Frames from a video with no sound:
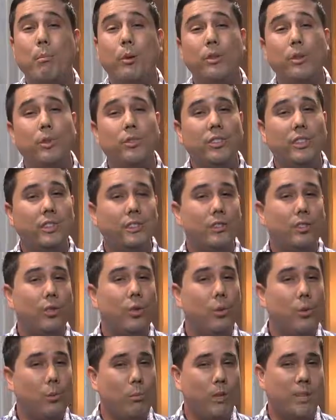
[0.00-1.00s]
But using
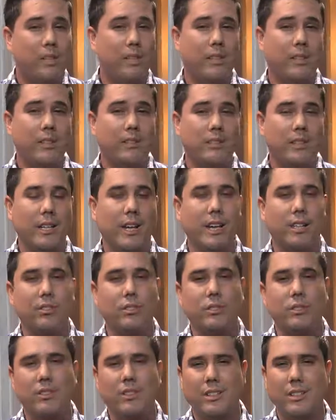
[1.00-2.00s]
too many of these
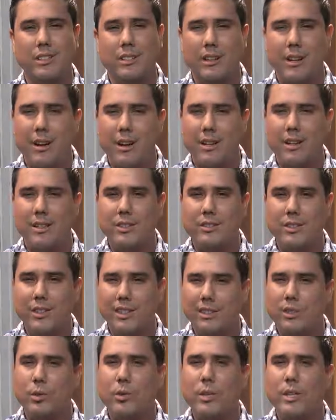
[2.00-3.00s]
connections can cause
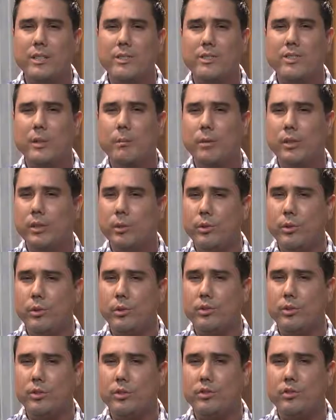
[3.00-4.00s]
increased CPU
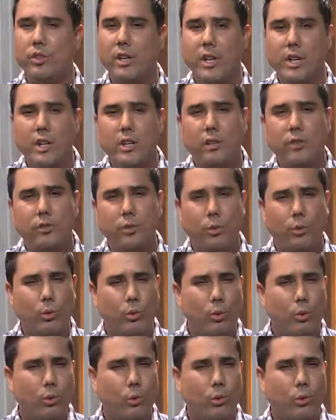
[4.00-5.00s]
usage, so
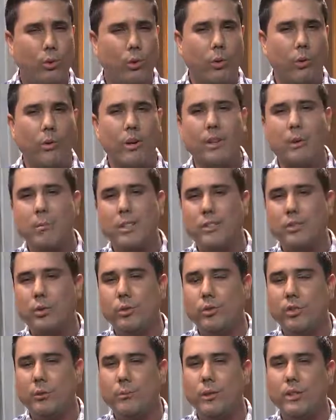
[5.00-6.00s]
Google recommends
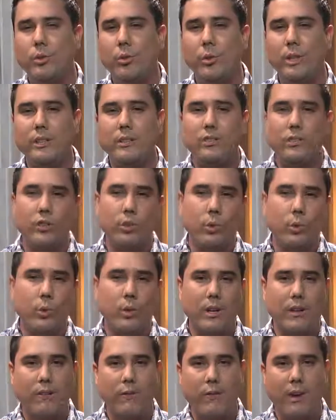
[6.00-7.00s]
using between 2
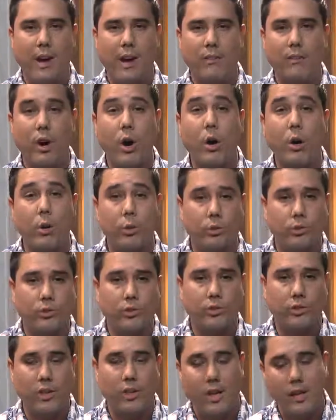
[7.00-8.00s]
and 5
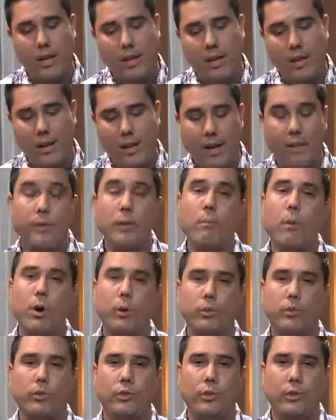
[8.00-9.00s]
hosts at the
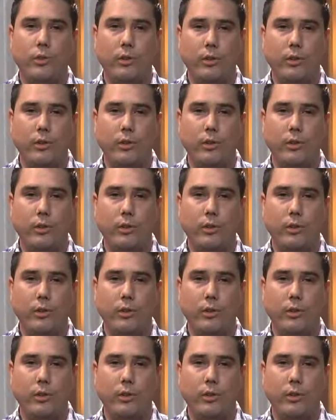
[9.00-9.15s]
most.